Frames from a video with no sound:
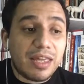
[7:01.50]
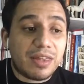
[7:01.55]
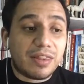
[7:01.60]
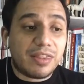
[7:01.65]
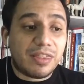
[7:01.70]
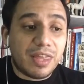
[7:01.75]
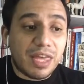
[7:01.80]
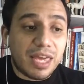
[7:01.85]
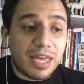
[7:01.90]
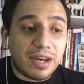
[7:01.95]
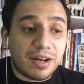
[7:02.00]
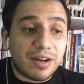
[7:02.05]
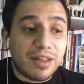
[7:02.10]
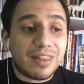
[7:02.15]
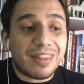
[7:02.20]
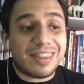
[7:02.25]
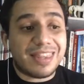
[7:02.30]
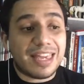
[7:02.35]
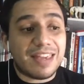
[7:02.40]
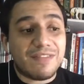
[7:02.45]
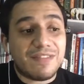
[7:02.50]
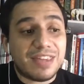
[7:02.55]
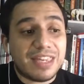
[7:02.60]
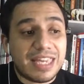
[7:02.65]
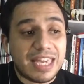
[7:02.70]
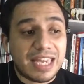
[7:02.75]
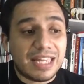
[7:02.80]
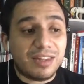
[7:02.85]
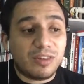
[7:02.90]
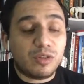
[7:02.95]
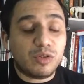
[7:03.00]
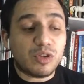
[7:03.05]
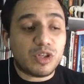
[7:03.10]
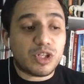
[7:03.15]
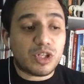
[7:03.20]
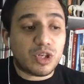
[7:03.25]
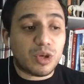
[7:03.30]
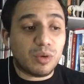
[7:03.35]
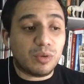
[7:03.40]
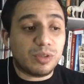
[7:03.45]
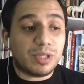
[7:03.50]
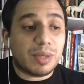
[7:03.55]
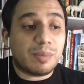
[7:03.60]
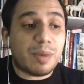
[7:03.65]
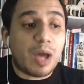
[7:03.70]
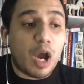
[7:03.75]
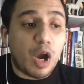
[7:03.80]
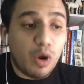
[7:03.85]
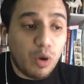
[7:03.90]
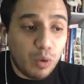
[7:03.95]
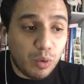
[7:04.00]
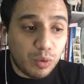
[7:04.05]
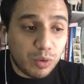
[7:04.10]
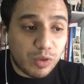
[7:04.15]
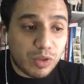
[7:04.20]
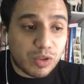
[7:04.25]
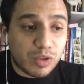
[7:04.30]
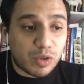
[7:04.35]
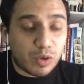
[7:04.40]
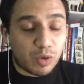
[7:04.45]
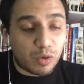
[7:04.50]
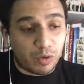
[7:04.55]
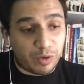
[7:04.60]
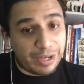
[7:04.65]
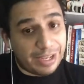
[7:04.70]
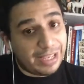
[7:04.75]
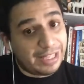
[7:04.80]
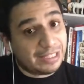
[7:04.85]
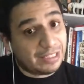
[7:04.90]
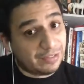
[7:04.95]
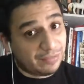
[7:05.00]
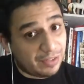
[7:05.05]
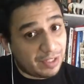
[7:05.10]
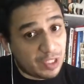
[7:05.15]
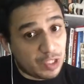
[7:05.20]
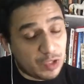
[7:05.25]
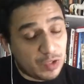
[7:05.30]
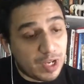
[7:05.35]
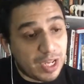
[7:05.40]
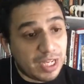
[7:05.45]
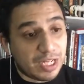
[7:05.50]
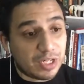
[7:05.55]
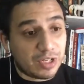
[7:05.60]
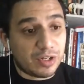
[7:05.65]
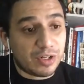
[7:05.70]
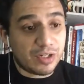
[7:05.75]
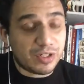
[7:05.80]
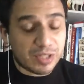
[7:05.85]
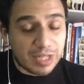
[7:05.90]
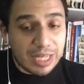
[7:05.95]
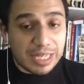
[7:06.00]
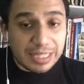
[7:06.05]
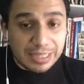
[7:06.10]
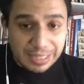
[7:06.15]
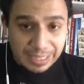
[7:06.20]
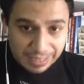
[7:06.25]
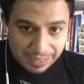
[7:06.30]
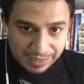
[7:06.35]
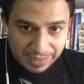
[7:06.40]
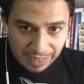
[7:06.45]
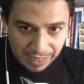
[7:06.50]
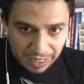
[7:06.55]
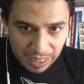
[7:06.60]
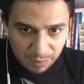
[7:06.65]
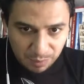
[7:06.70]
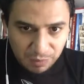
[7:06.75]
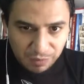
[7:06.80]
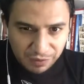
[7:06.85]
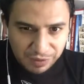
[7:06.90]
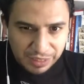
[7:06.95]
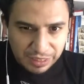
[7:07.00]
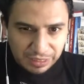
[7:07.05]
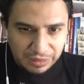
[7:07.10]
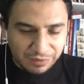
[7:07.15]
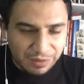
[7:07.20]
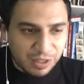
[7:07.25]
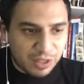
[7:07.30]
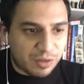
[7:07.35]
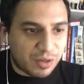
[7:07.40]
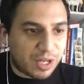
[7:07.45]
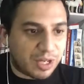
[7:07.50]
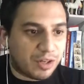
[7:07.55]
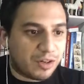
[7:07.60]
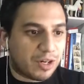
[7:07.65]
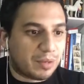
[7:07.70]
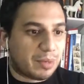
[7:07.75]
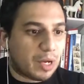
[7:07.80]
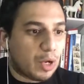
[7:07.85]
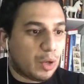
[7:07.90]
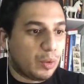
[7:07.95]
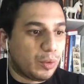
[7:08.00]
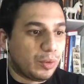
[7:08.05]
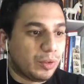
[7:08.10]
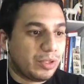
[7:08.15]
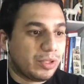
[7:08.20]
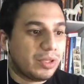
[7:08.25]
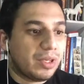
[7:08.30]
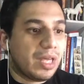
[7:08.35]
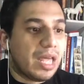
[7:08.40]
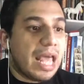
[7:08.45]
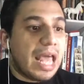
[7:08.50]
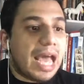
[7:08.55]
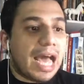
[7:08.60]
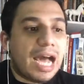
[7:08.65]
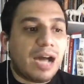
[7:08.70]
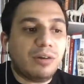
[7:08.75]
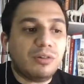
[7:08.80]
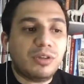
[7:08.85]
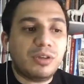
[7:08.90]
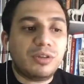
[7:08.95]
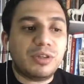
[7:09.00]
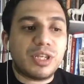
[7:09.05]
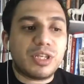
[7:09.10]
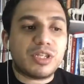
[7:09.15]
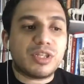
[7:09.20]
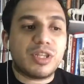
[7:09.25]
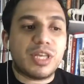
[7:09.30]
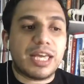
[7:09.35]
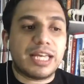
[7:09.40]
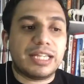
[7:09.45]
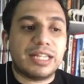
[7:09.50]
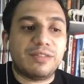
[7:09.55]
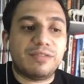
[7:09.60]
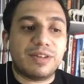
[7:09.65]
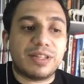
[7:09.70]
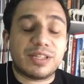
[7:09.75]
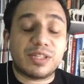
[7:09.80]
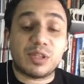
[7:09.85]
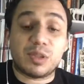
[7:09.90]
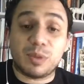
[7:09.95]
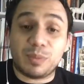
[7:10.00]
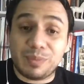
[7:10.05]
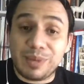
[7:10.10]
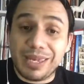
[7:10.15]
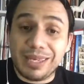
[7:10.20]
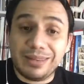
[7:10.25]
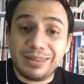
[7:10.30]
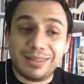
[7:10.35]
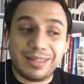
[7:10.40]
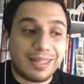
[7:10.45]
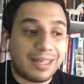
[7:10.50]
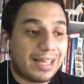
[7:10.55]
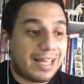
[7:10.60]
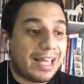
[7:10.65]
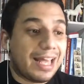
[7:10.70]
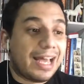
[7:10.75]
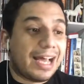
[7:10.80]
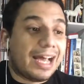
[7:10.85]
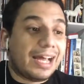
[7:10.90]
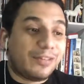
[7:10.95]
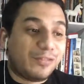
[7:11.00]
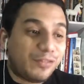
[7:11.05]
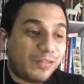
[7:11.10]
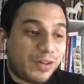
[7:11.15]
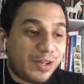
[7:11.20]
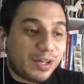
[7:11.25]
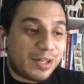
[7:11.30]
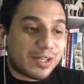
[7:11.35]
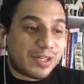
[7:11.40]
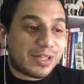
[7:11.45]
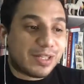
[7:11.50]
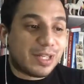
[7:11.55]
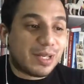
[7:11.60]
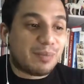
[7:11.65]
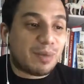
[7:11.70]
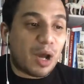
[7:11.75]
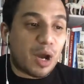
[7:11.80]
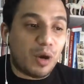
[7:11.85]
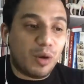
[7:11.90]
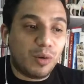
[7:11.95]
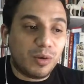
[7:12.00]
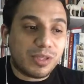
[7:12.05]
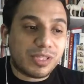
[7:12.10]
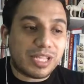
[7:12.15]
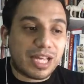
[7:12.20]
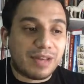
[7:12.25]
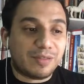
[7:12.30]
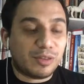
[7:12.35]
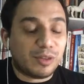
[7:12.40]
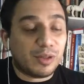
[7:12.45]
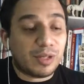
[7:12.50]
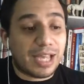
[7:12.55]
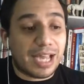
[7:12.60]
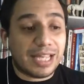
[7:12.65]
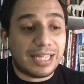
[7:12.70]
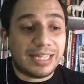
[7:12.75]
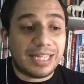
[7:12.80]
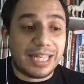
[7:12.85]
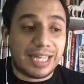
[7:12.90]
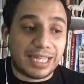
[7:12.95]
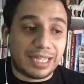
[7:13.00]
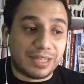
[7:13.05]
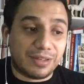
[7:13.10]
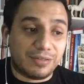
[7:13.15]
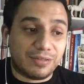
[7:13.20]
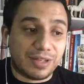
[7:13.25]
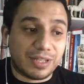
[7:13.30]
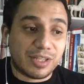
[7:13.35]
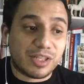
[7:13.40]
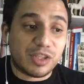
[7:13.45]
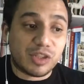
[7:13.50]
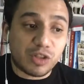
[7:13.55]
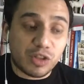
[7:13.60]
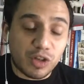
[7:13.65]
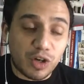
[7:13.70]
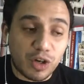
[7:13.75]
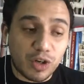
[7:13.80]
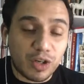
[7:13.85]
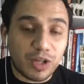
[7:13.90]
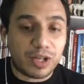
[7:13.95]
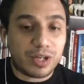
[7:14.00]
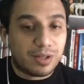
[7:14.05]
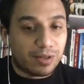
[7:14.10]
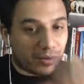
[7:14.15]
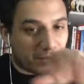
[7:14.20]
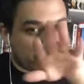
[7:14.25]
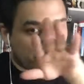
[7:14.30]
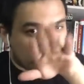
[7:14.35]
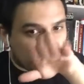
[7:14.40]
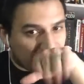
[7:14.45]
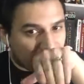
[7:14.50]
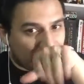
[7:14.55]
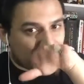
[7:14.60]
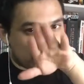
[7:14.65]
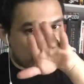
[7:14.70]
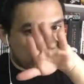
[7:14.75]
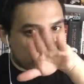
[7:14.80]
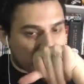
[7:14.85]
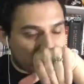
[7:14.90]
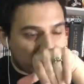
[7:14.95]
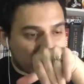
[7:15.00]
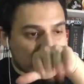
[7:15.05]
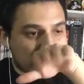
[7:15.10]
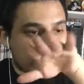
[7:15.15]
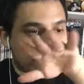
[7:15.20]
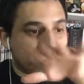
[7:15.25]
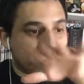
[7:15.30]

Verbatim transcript: there they began to show the mahouts or elephant trainers, that's the name of an elephant trainer, a mahout, how to teach the elephants to paint. At first, the mahouts have to guide the elephants' trunk with their trunks.